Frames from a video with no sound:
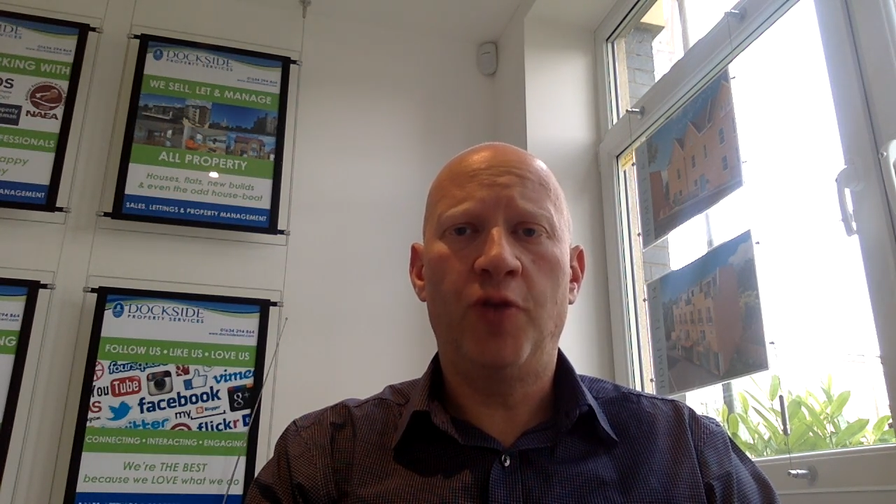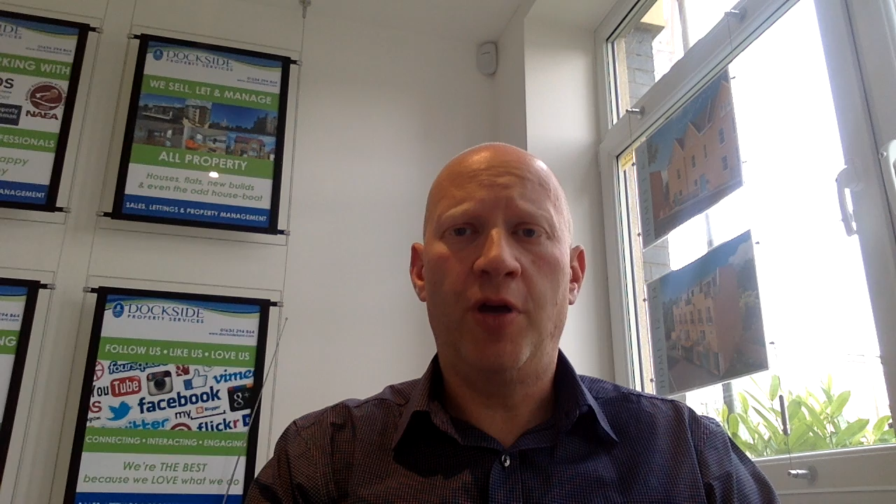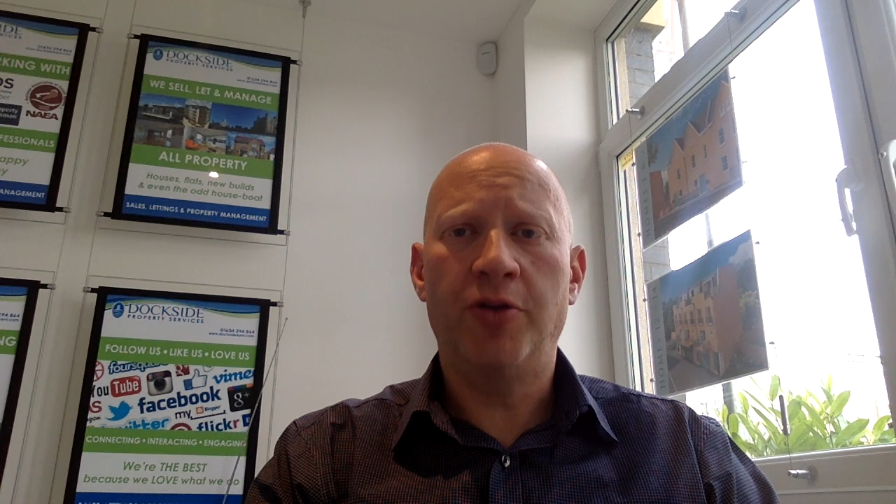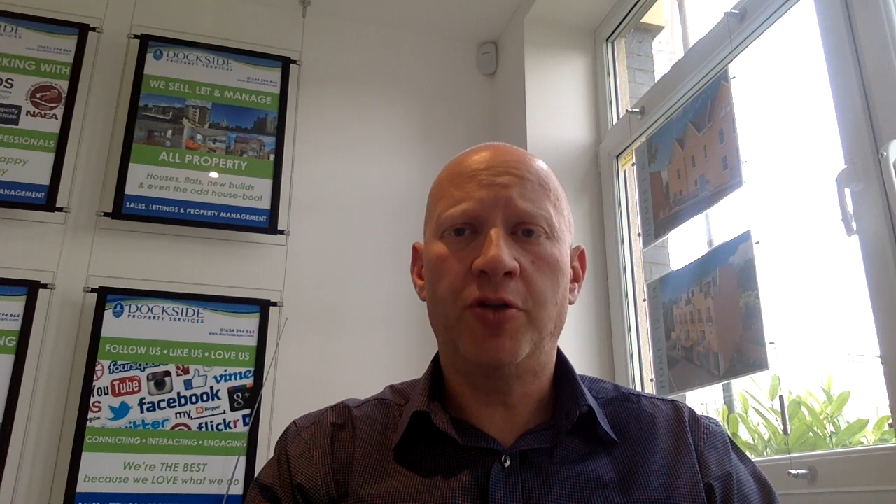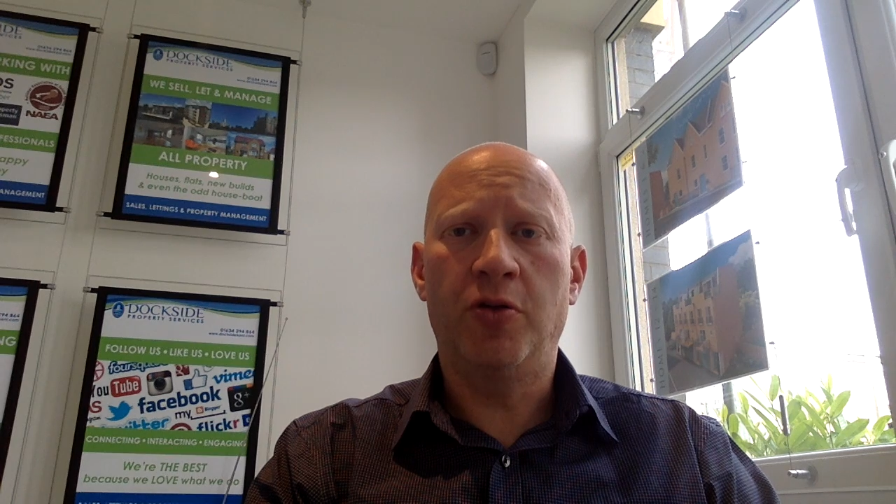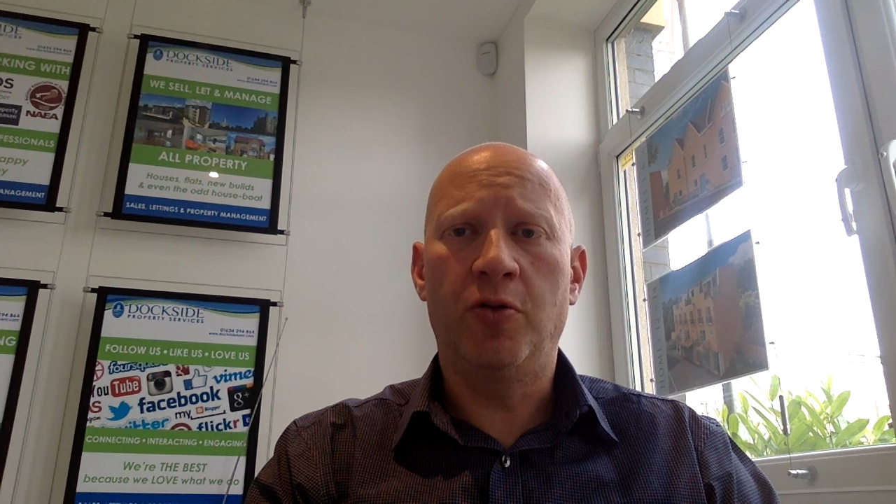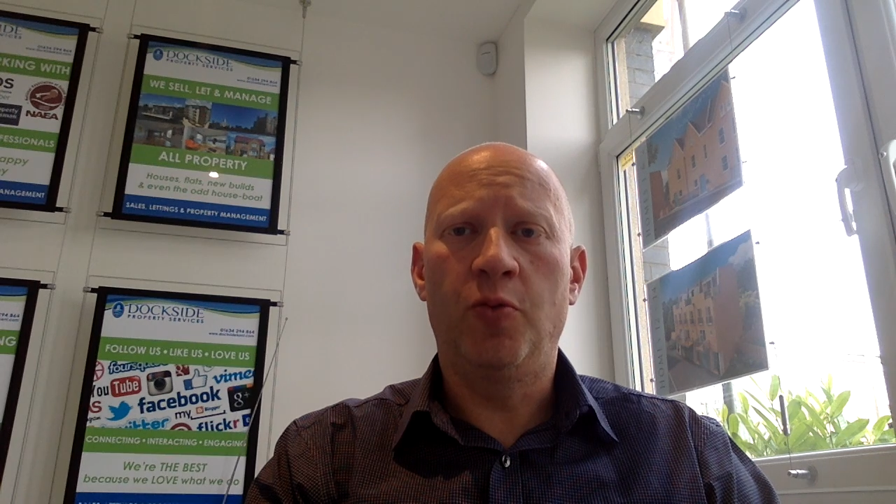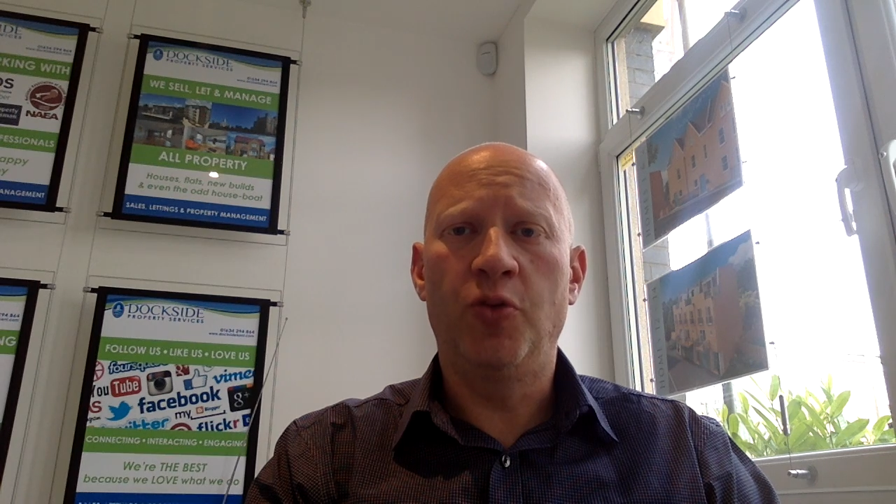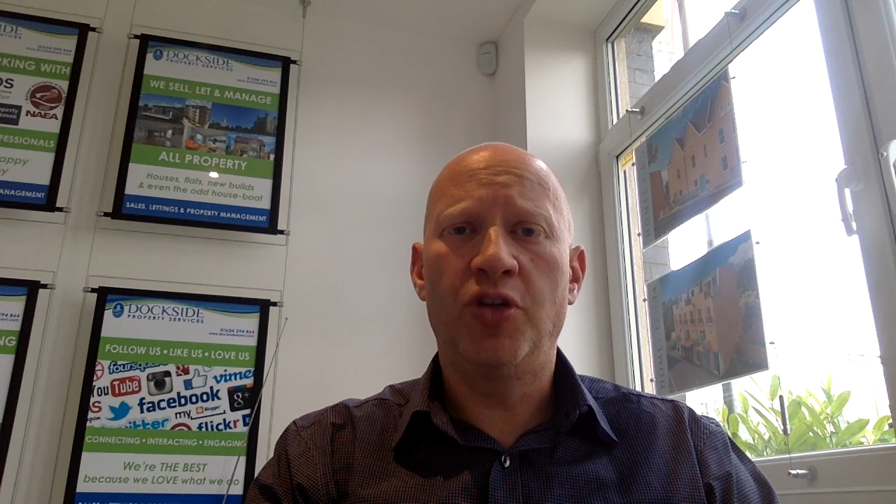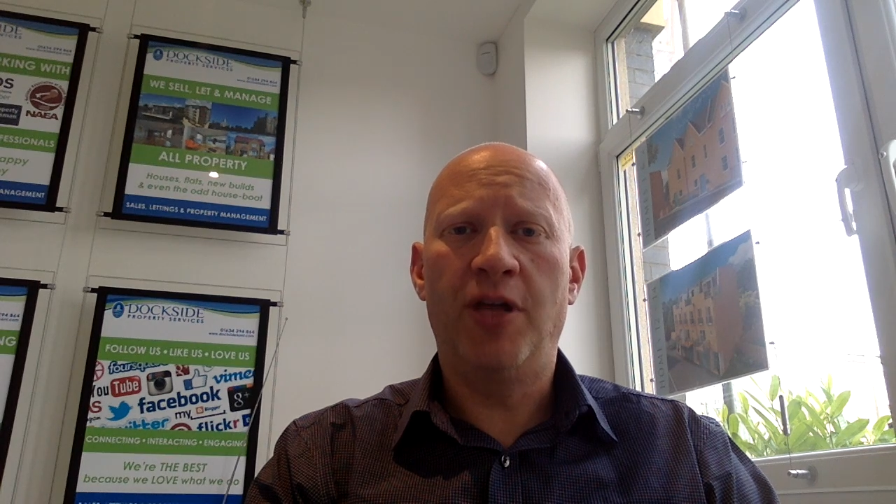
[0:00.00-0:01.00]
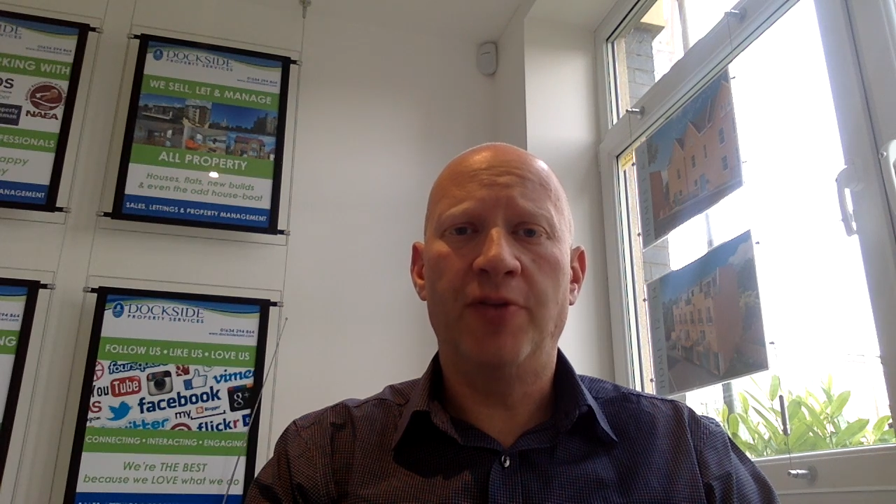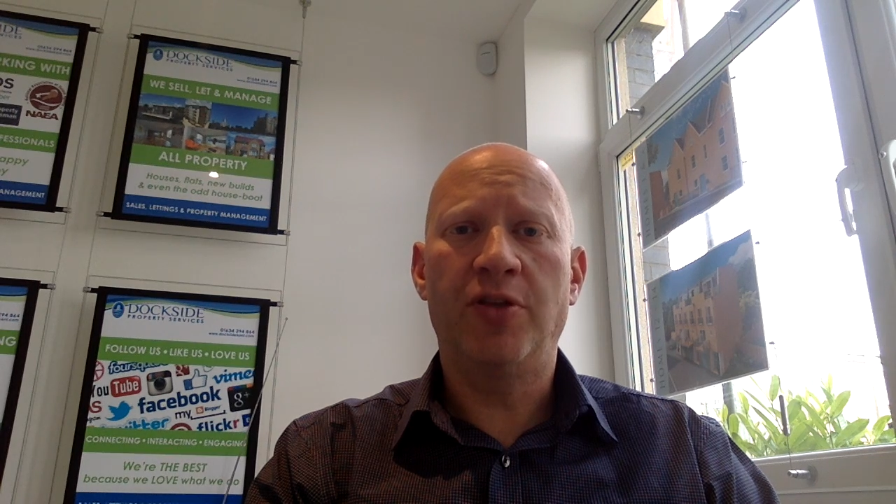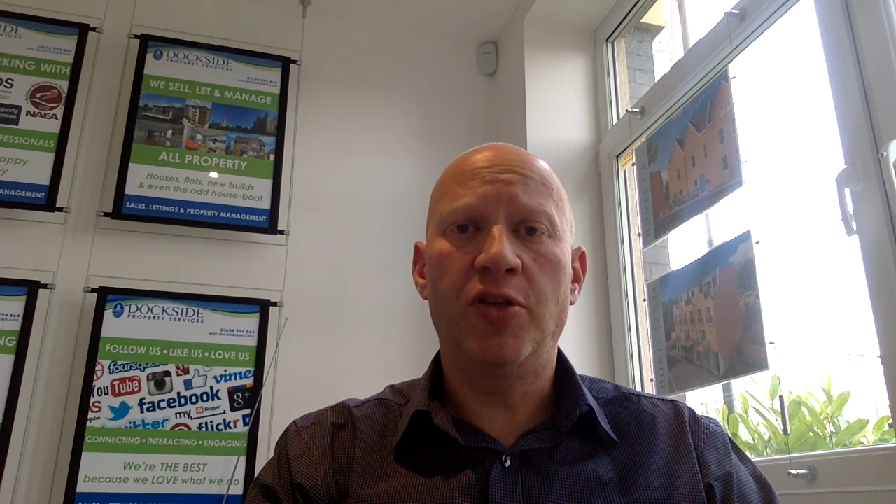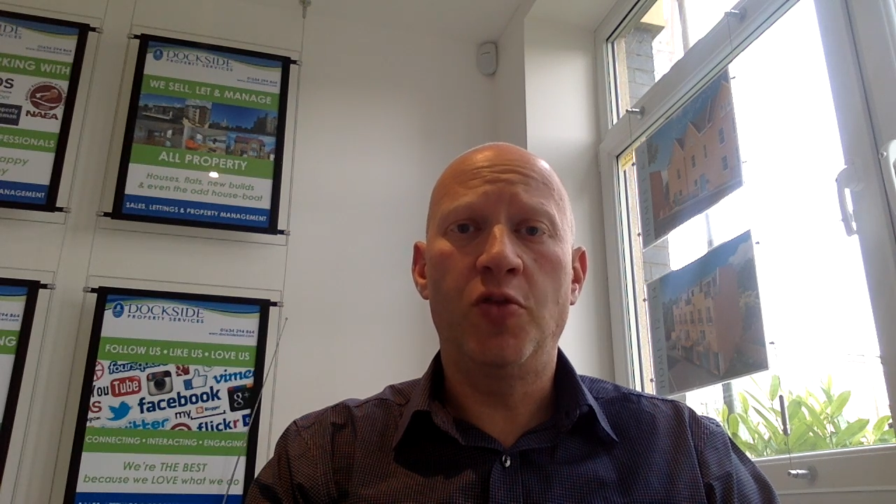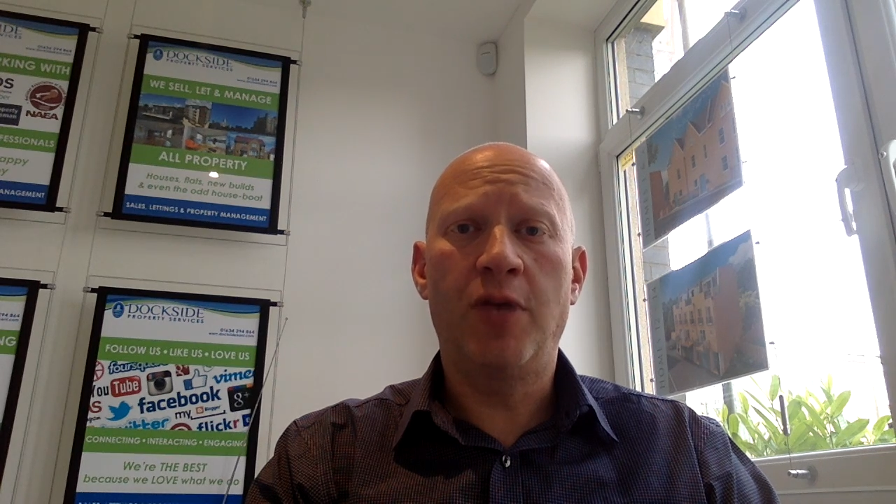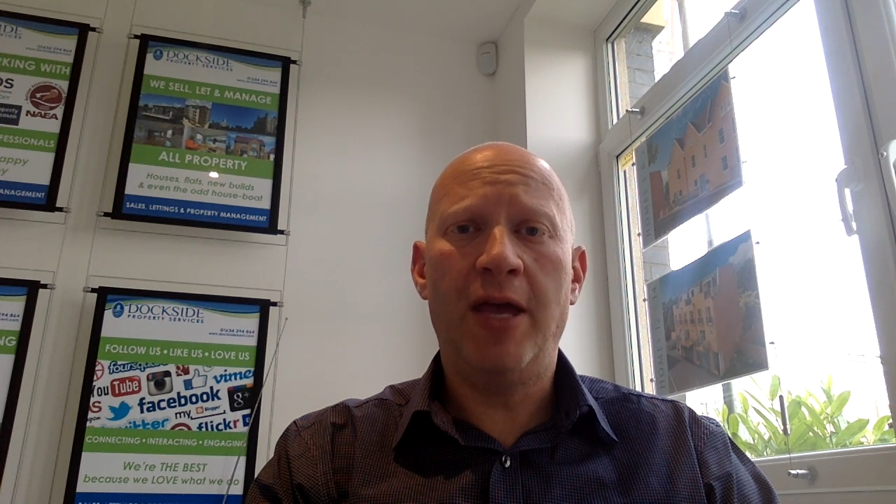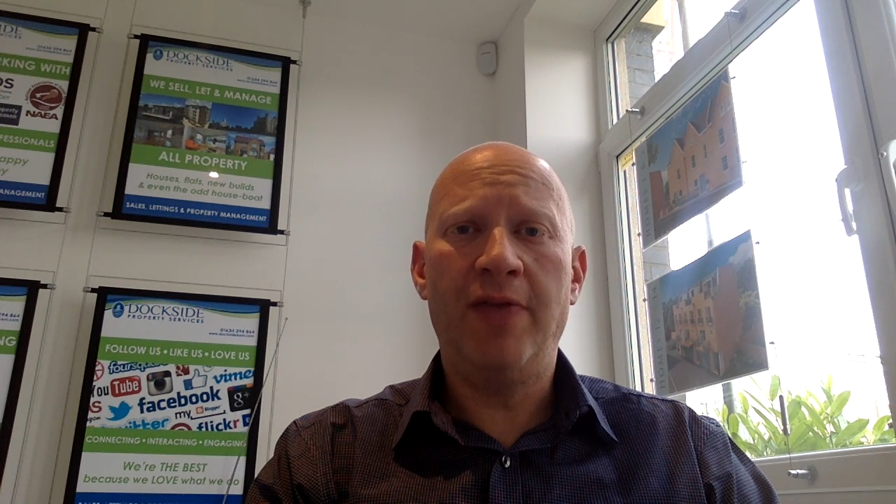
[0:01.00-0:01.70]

article which announced that UK